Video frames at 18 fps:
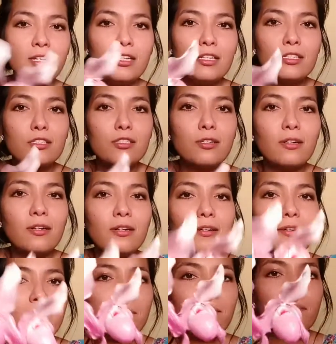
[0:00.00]

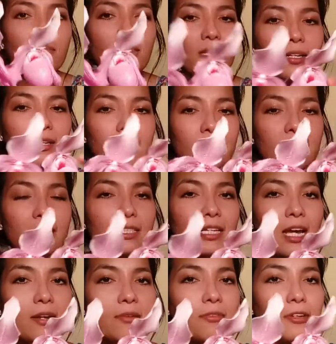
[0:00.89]
So this
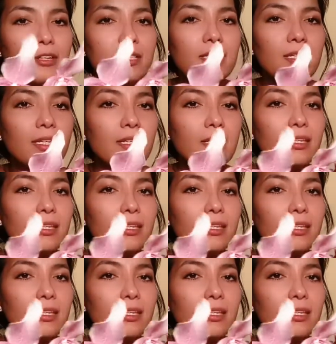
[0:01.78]
hybrid